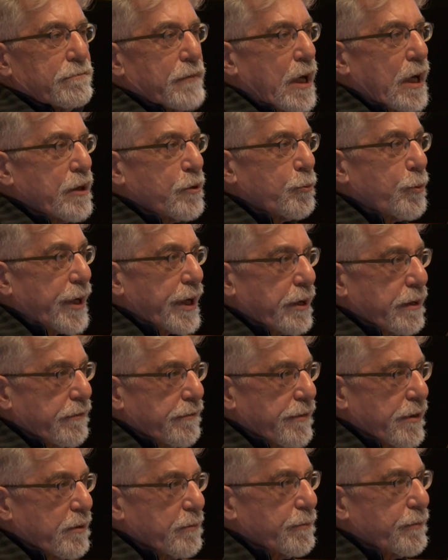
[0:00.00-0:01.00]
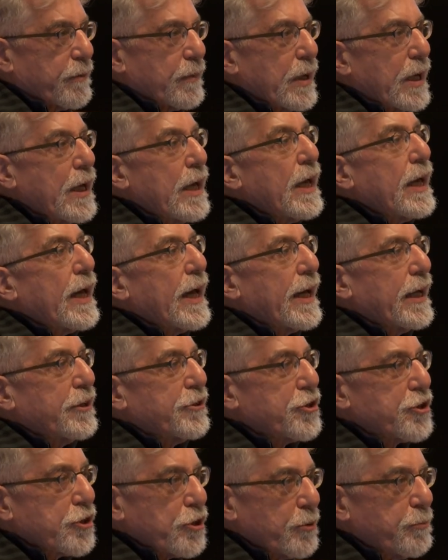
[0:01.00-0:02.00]
unaware of them and
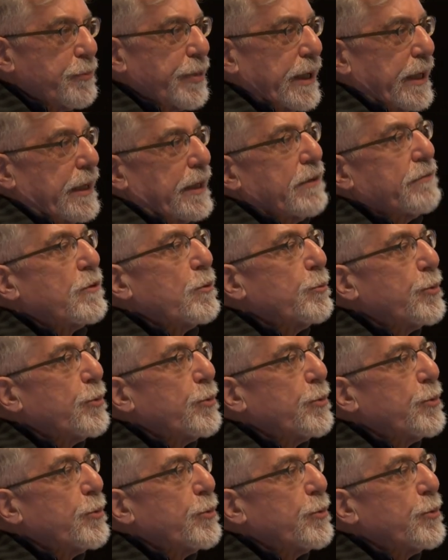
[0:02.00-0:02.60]
should be. If the